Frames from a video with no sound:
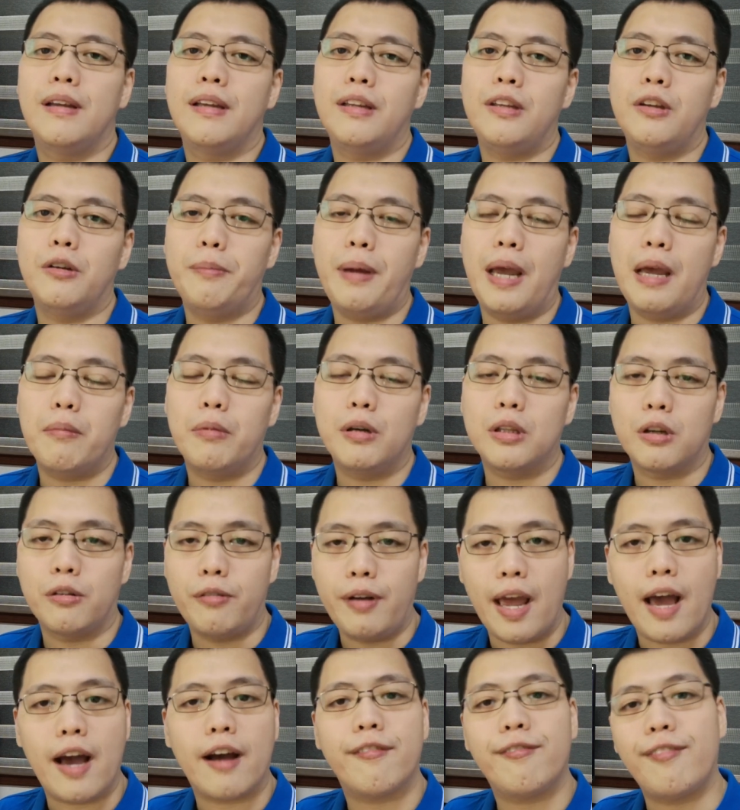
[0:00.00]
you'll be able to
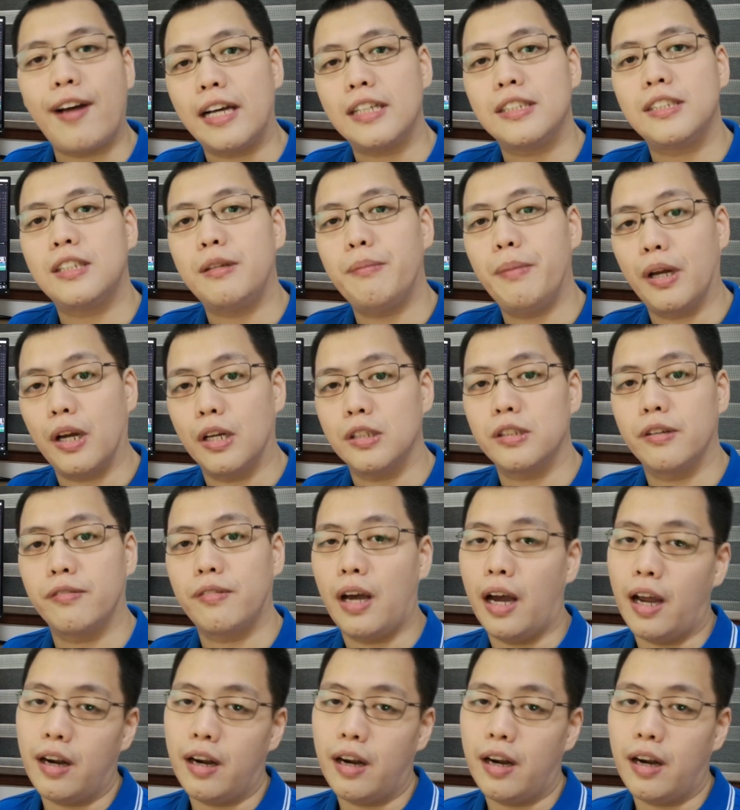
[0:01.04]
react faster because of the